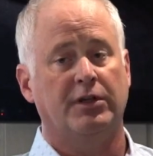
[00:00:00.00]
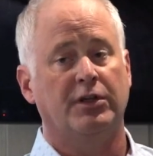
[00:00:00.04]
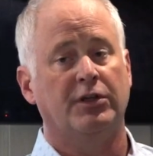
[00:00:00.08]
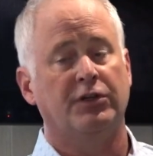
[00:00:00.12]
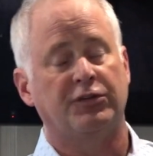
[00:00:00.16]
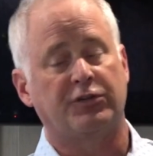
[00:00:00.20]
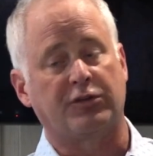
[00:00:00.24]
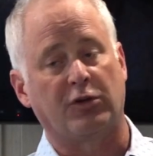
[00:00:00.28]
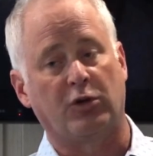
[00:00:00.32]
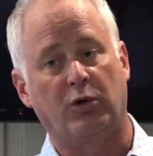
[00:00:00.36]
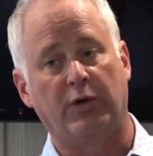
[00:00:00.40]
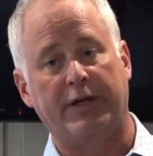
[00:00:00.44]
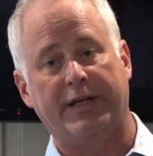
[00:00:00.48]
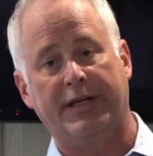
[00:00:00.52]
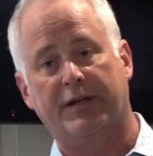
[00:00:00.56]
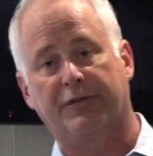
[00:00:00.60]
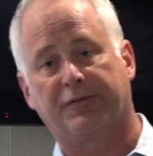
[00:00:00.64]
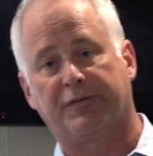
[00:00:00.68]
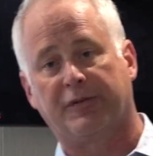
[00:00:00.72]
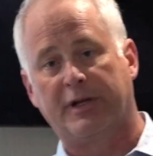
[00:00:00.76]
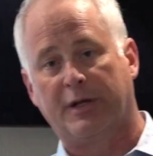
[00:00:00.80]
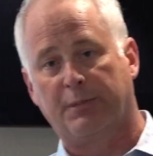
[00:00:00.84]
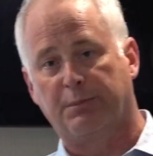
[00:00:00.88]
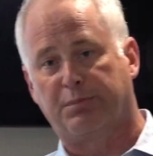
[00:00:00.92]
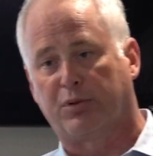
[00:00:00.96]
So if
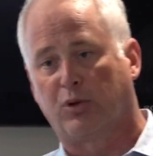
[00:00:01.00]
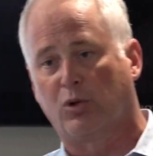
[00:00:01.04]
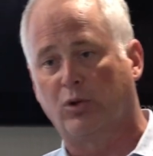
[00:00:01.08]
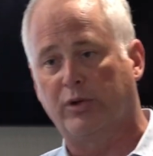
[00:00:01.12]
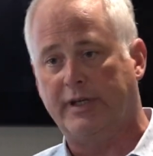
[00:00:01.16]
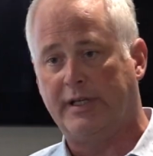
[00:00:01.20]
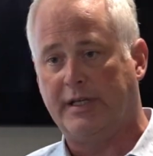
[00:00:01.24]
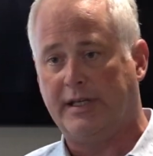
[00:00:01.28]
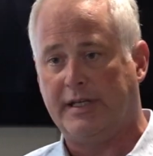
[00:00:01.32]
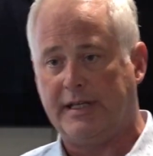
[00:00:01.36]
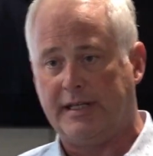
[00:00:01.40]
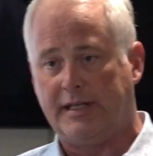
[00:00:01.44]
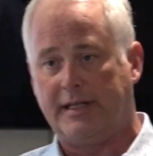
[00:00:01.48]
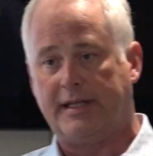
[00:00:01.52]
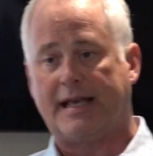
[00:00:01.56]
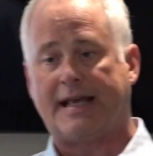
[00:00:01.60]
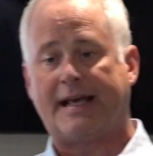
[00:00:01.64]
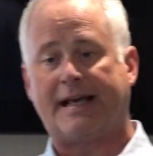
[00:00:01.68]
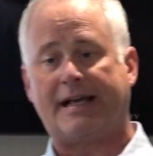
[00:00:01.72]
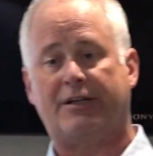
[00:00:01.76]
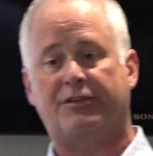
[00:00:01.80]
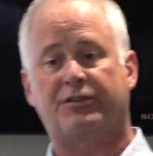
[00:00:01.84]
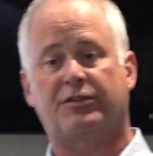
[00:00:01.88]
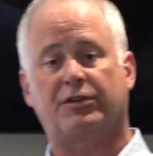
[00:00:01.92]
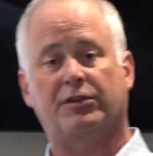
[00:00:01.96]
an employee
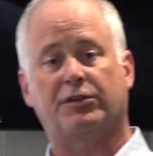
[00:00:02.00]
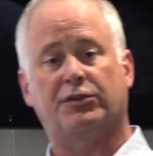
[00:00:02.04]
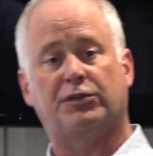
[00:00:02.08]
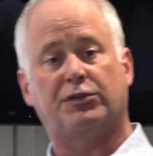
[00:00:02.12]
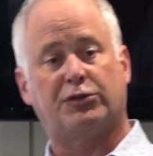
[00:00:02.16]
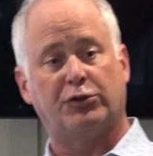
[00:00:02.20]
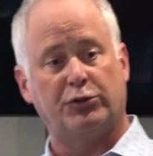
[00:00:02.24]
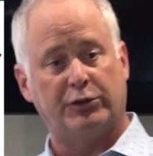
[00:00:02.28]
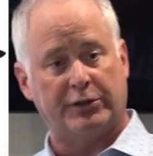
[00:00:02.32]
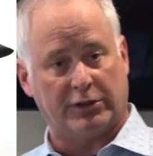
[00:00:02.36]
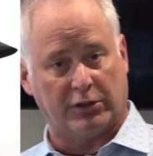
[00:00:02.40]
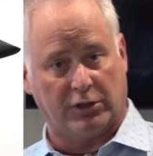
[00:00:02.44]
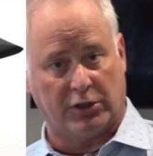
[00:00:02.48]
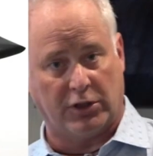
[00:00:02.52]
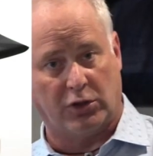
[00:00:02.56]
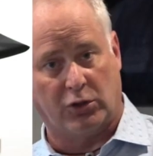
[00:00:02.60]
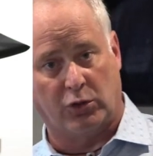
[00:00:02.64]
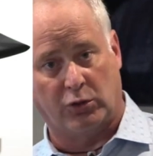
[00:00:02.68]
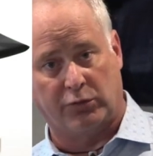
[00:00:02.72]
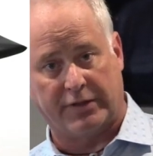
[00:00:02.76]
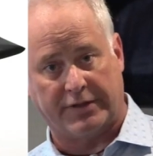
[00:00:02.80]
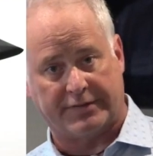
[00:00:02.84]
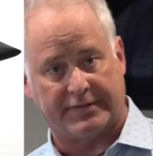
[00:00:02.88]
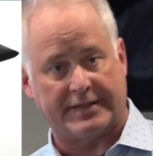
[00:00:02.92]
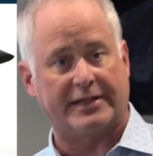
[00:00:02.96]
has a student
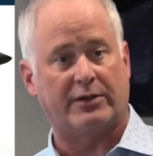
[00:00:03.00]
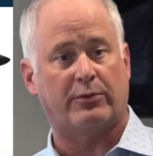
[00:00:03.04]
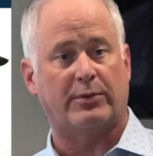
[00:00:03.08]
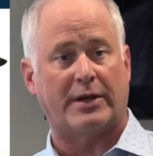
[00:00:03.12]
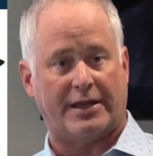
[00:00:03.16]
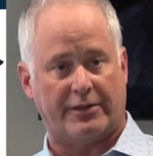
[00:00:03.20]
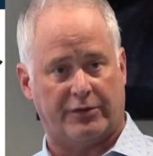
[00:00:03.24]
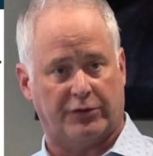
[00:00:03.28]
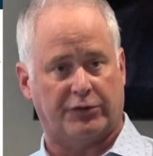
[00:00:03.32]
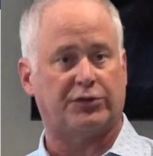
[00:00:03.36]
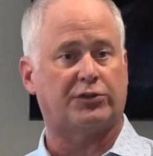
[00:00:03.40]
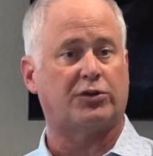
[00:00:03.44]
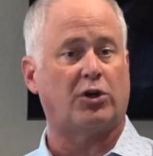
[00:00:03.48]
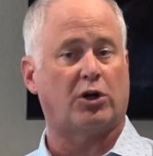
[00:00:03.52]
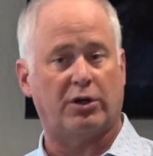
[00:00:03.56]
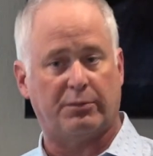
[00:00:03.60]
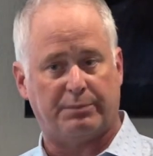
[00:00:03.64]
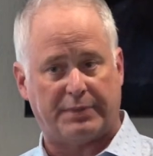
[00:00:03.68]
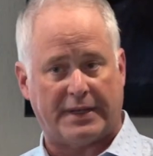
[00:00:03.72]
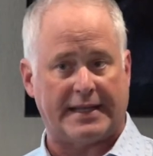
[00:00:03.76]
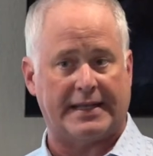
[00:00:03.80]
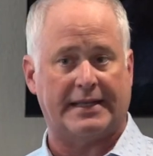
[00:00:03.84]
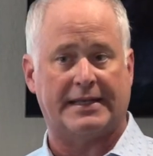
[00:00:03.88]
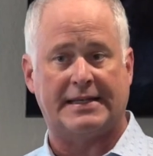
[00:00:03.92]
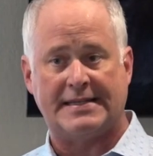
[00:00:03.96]
loan that they'd rather start
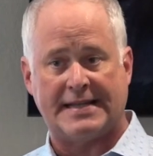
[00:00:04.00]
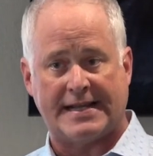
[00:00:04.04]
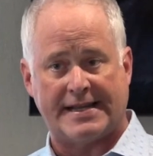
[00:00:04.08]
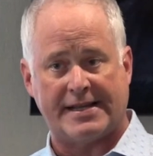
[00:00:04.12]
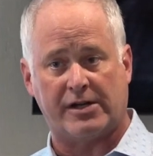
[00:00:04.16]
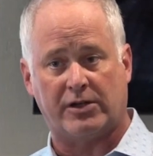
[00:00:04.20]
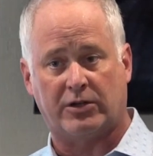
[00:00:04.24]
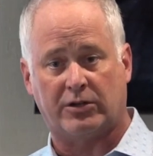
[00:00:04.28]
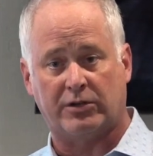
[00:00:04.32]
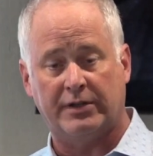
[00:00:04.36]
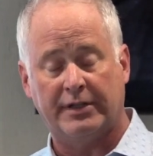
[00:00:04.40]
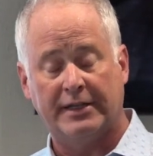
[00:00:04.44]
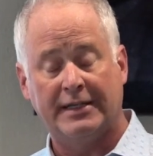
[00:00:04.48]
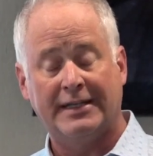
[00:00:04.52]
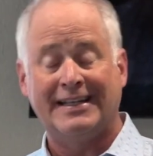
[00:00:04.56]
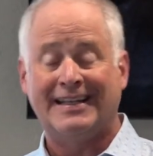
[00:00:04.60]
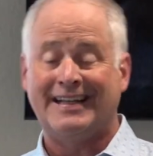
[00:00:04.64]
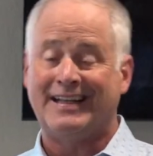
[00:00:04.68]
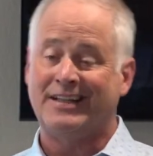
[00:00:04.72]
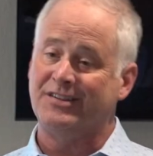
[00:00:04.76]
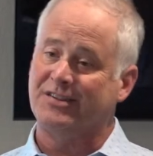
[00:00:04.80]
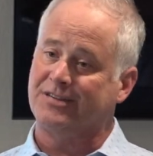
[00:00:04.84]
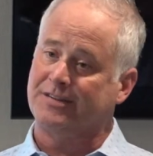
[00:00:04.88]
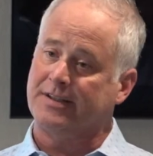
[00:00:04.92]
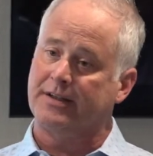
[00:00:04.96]
paying down,
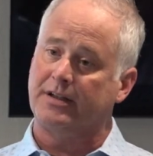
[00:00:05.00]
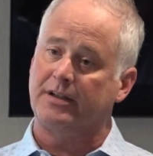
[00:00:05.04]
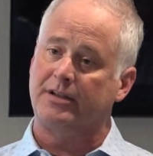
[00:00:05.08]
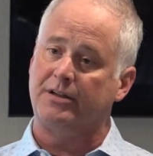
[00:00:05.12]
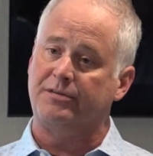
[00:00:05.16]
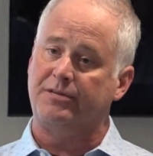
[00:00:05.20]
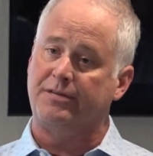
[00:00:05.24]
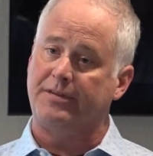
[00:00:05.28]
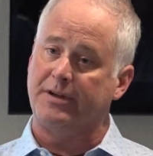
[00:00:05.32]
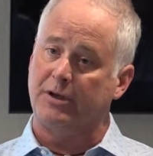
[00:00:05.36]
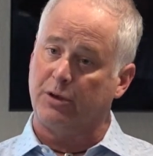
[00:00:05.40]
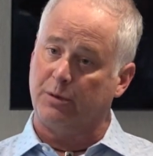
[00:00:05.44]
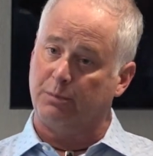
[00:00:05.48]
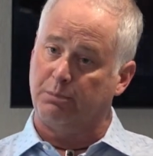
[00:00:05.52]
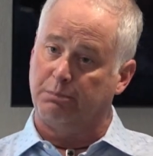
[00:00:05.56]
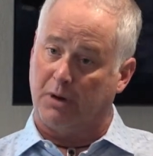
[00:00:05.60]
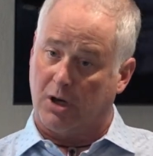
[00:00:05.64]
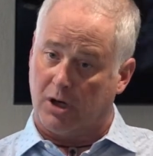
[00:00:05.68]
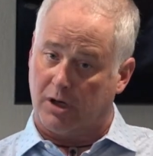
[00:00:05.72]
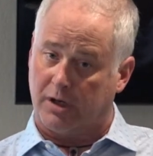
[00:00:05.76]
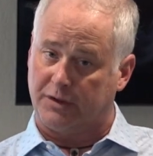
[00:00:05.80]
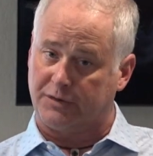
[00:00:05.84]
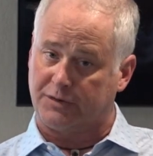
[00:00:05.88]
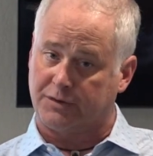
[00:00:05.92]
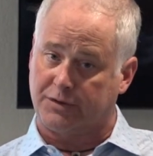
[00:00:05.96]
instead of their
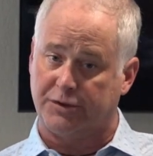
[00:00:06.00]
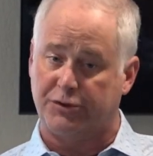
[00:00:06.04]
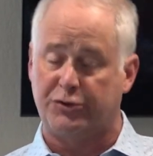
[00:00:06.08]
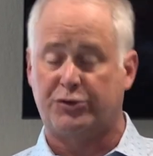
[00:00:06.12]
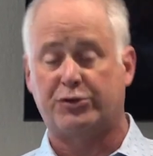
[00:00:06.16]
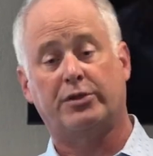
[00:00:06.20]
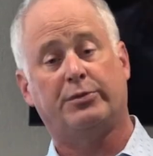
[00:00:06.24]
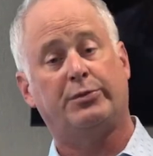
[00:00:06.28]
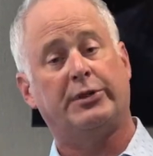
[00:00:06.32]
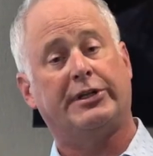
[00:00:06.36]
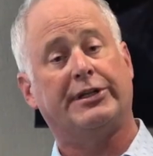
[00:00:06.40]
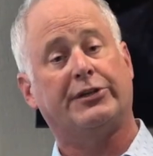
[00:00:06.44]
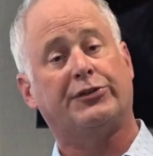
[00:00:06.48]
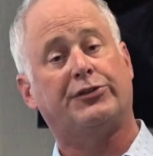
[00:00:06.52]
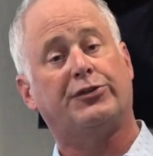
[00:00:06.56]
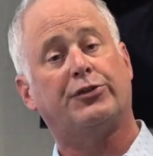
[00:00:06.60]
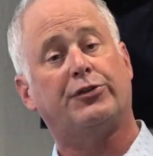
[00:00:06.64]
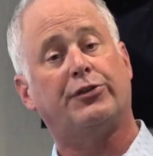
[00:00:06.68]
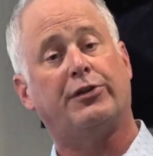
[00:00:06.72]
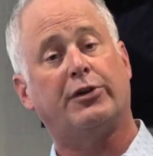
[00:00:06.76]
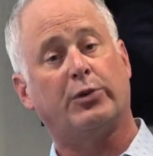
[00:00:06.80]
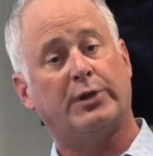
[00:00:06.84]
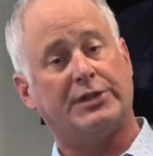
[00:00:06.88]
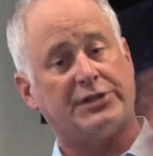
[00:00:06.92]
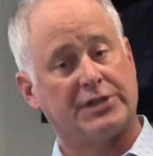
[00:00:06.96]
boss contributing to
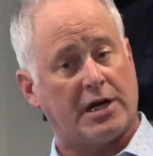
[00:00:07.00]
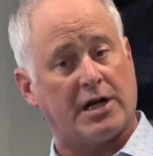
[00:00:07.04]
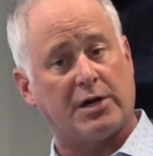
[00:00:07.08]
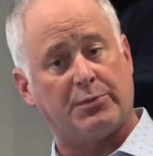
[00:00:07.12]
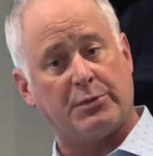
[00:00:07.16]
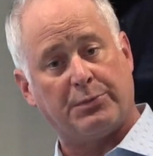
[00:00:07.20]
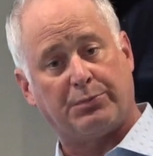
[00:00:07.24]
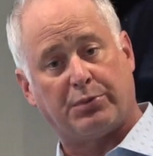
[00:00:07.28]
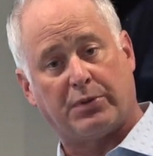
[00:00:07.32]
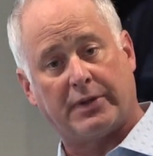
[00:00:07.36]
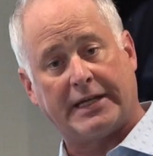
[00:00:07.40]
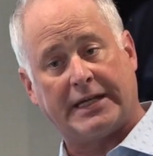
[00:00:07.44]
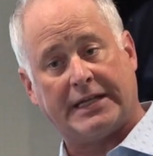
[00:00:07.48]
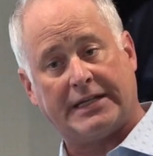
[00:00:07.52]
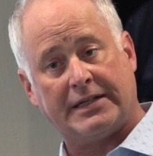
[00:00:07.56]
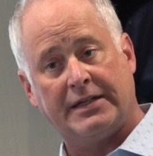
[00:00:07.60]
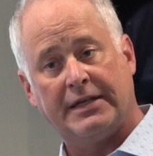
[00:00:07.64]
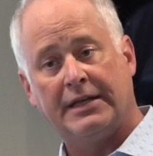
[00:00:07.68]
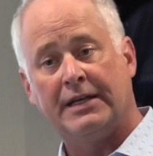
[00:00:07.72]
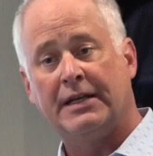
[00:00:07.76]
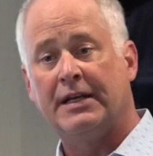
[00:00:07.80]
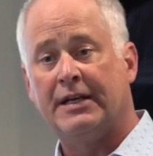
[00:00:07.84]
their retirement plan,